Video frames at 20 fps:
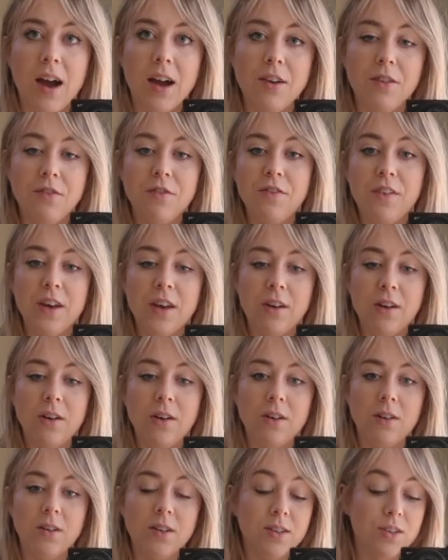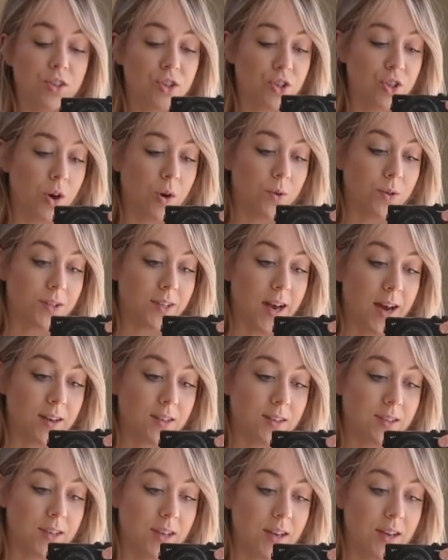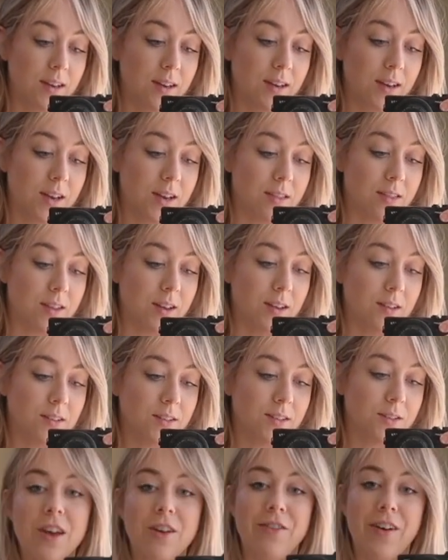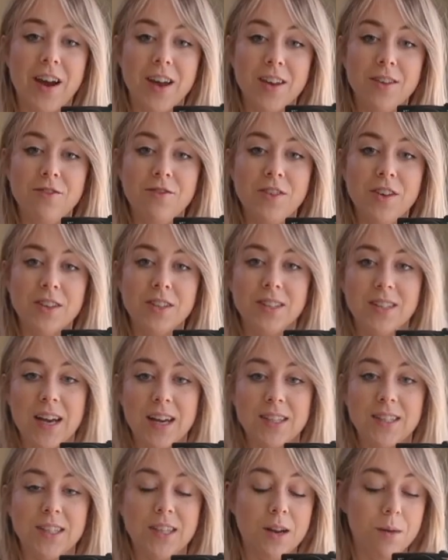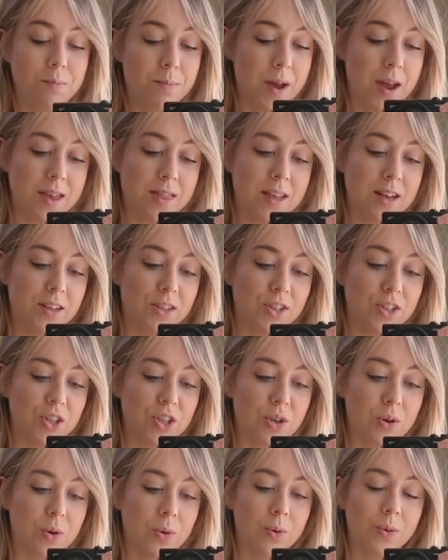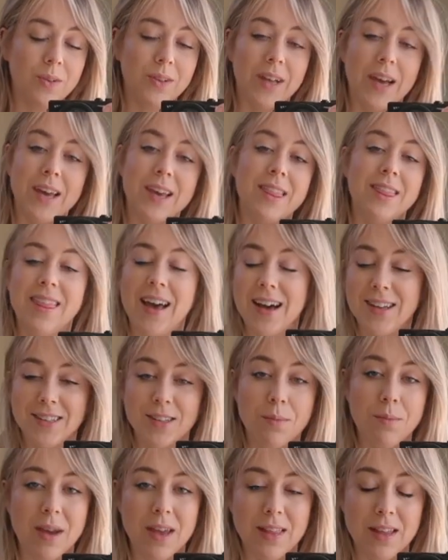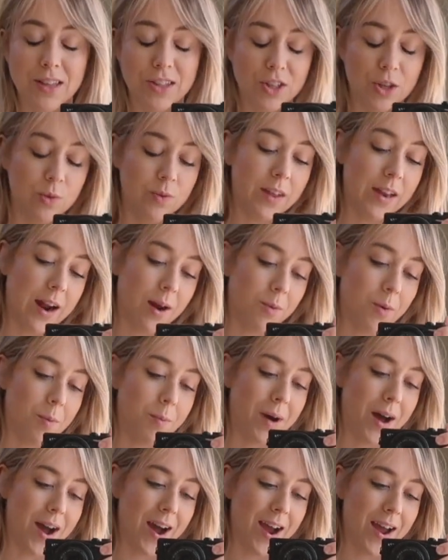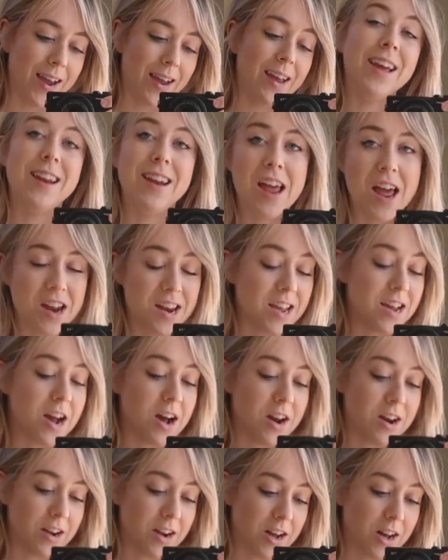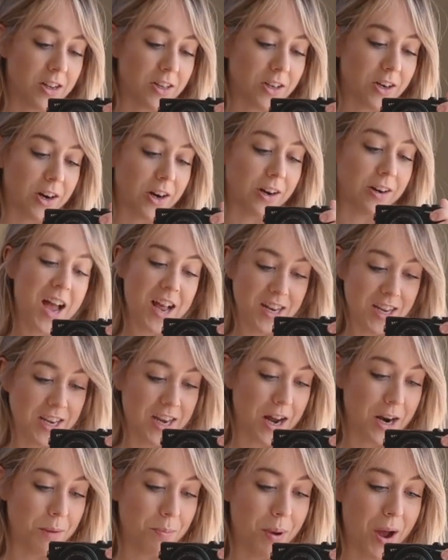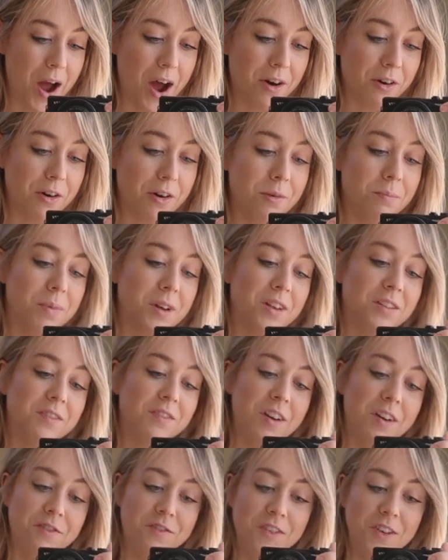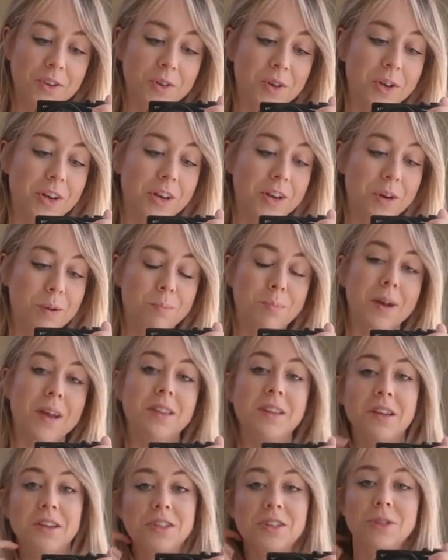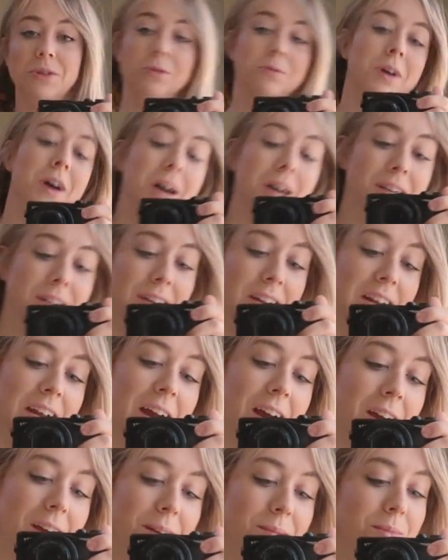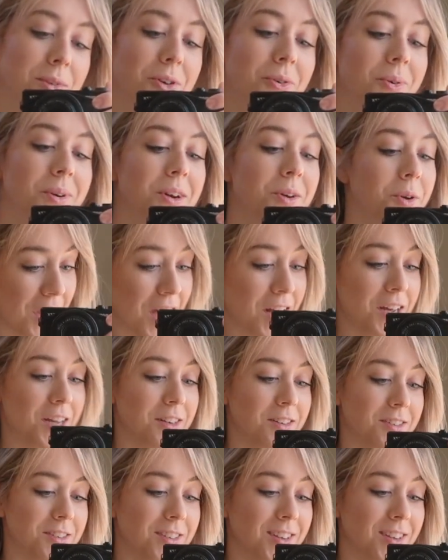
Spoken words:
I feel so sexy in this. If I can feel sexy in a bathing suit, like that's a bathing suit that I will buy in any kind of color, any kind of pattern, because if I feel good in a bathing suit, honey, I'm going to get it.